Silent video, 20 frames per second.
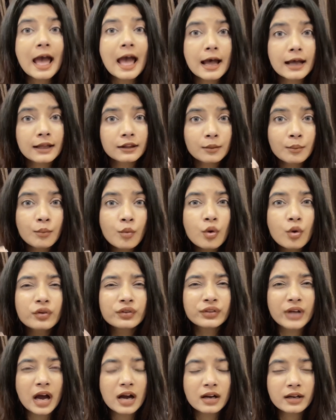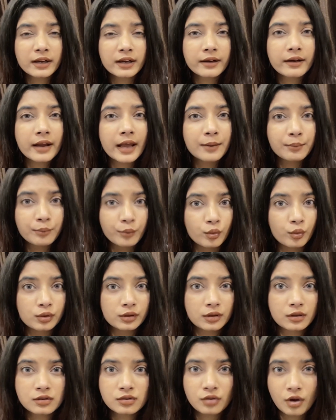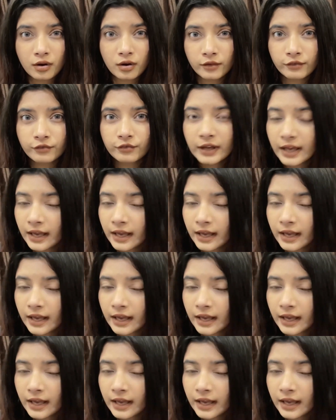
and the more darker and bolder sort of